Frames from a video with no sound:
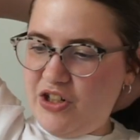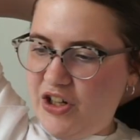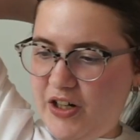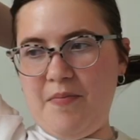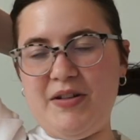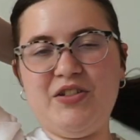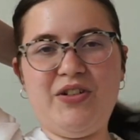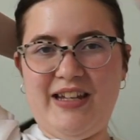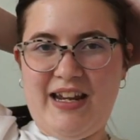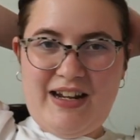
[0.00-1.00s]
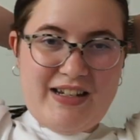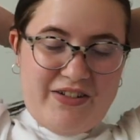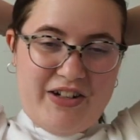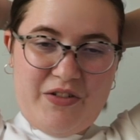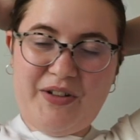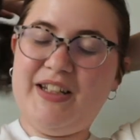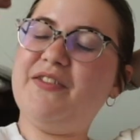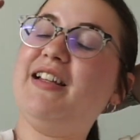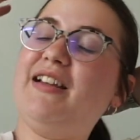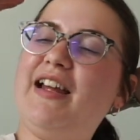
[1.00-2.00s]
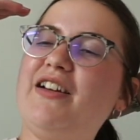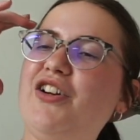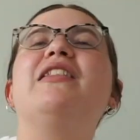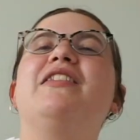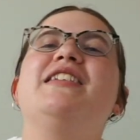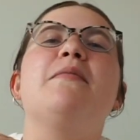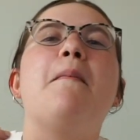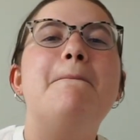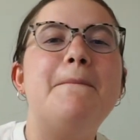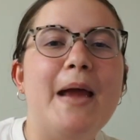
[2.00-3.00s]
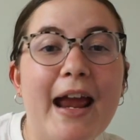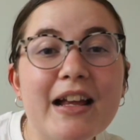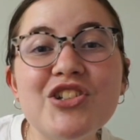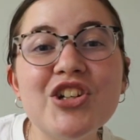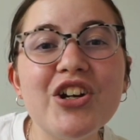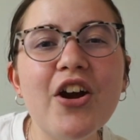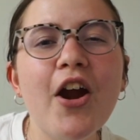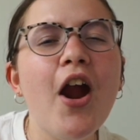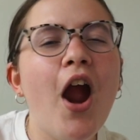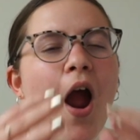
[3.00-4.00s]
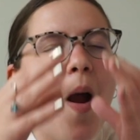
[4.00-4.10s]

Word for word: her, but towards the end I started to really, really like her. This banter